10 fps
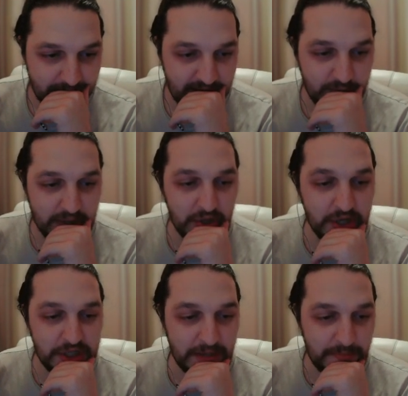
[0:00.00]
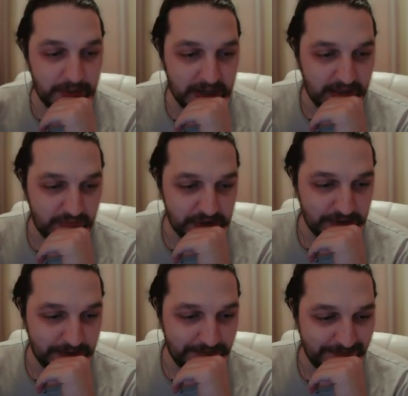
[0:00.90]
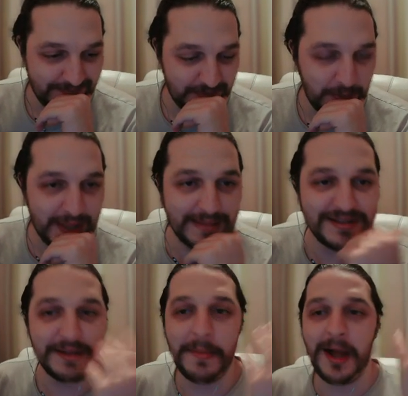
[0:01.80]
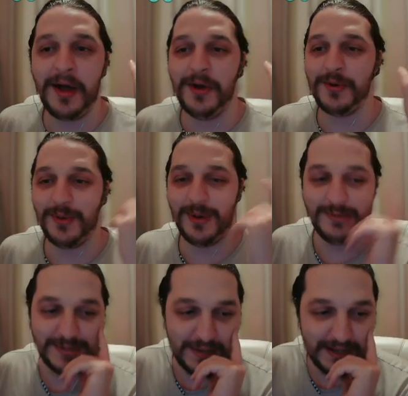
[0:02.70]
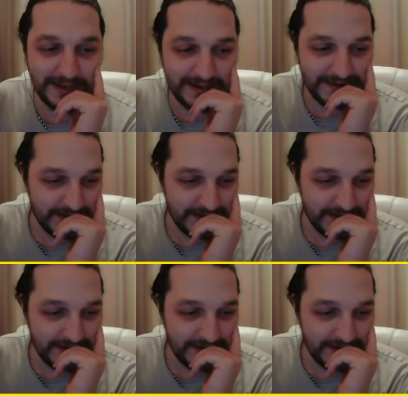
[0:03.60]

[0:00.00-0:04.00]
He was good at jumping, that's for sure. Where's the tomato quotes, man?